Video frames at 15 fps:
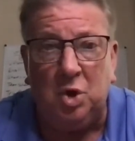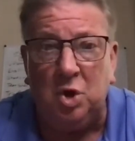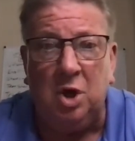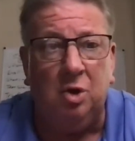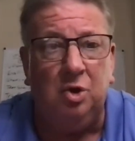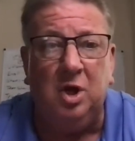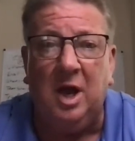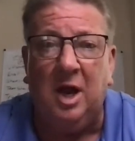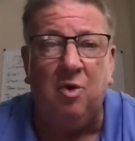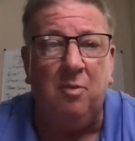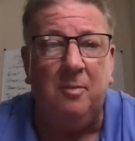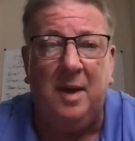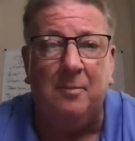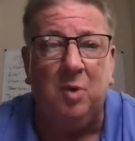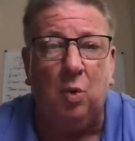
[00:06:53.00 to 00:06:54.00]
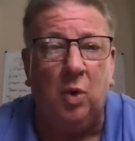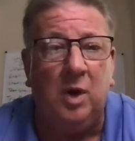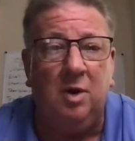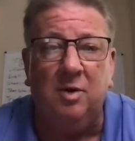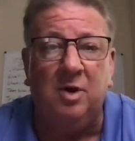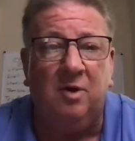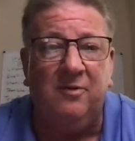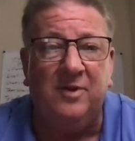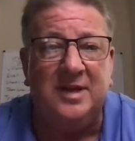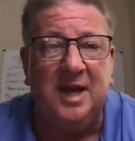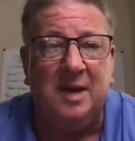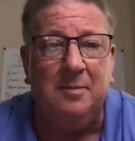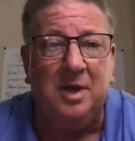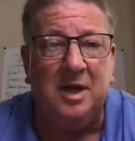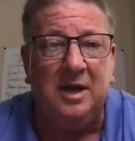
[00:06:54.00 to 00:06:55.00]
and you got to remember, we earned over
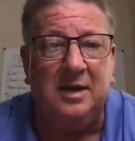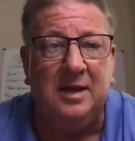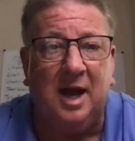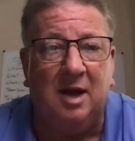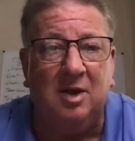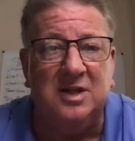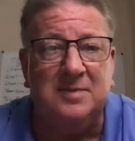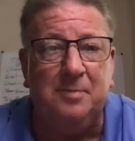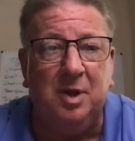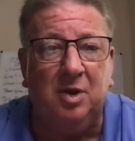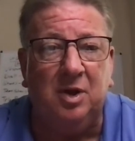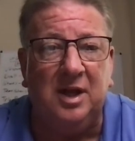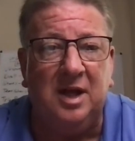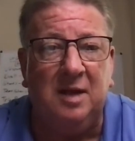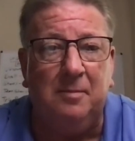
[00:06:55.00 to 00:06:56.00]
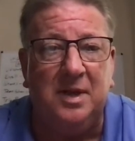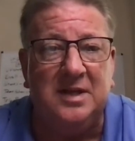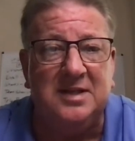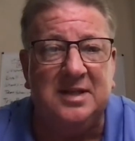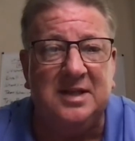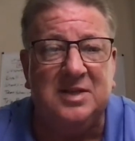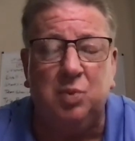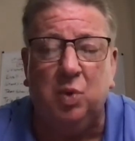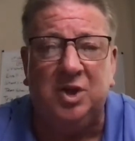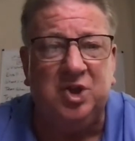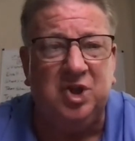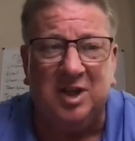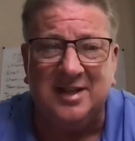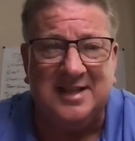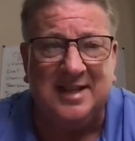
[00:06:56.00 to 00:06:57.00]
$10 million building a business with
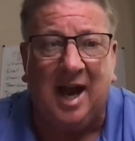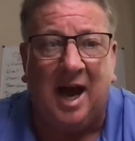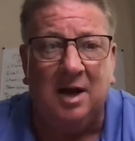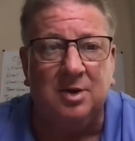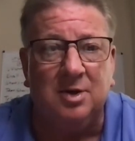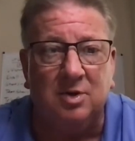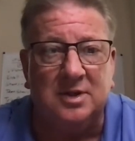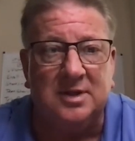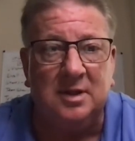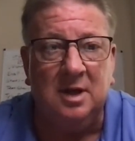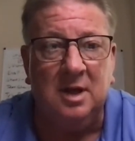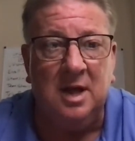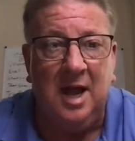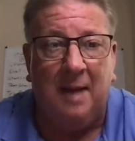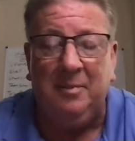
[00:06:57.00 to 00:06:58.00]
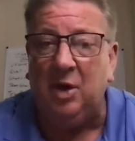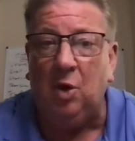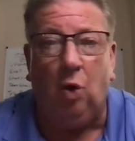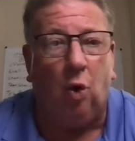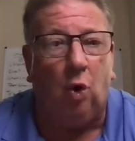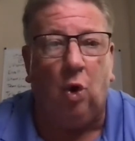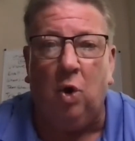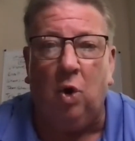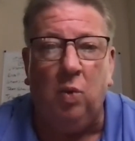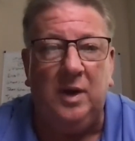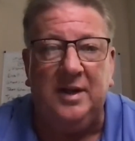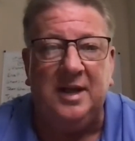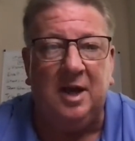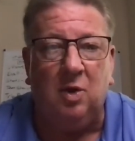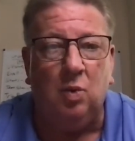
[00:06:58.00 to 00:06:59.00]
just doctors. I mean, all we
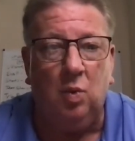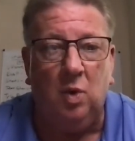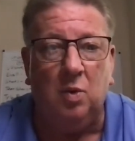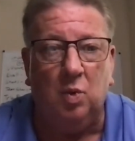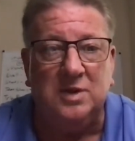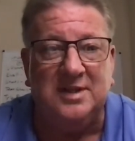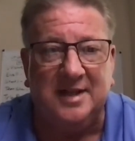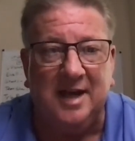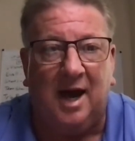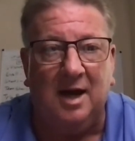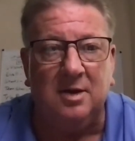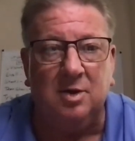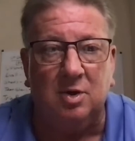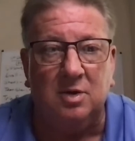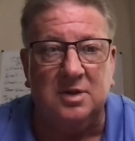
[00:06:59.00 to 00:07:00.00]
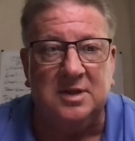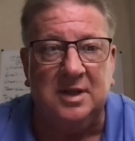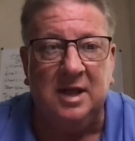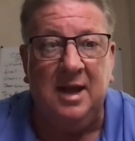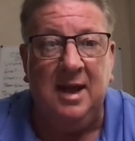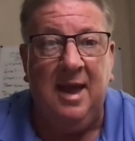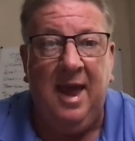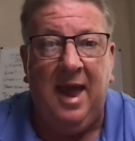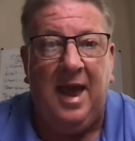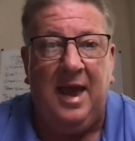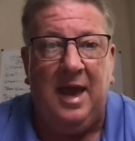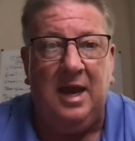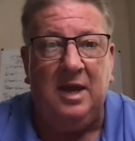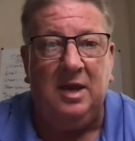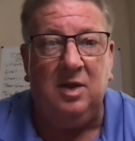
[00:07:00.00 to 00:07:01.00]
dealt with was doctors,
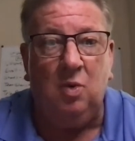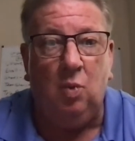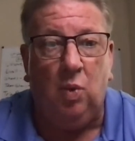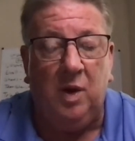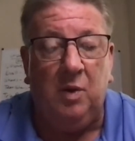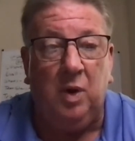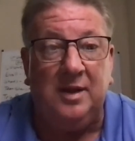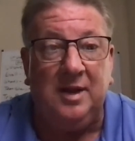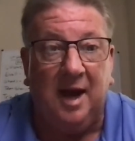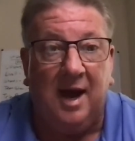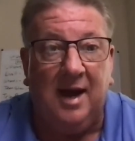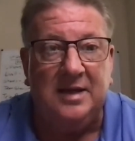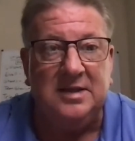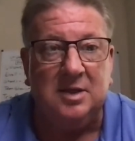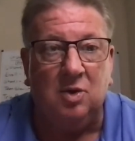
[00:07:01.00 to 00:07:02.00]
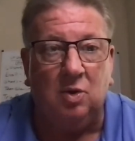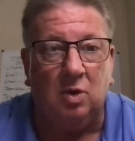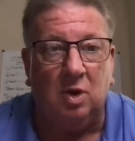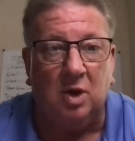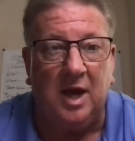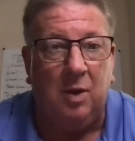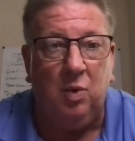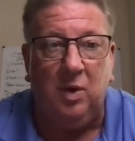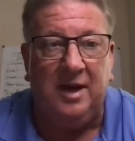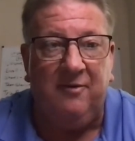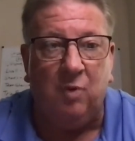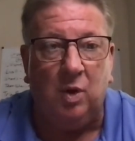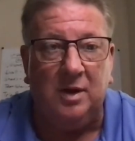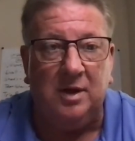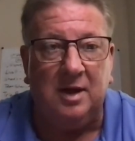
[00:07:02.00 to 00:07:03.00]
and we went to high school. Okay, we
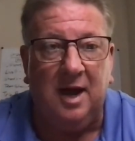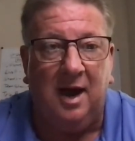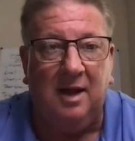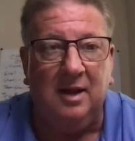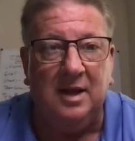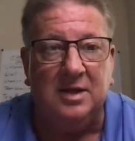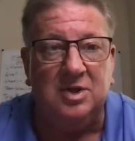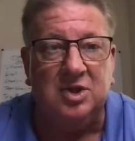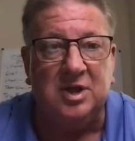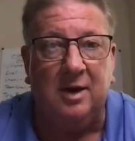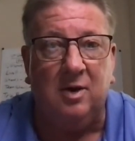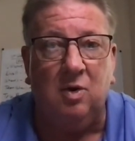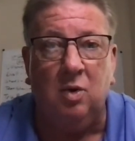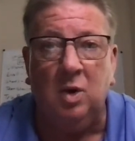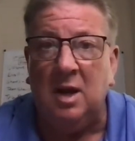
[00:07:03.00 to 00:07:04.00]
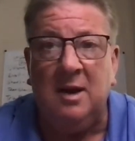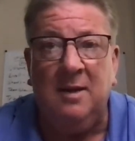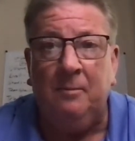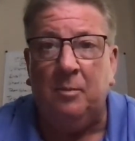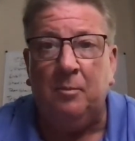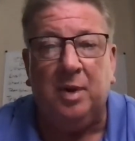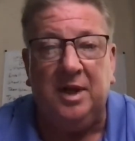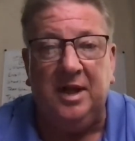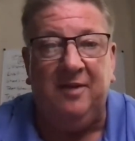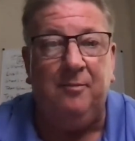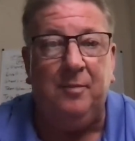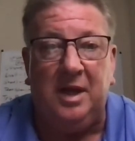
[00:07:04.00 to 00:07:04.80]
never went to college. So believe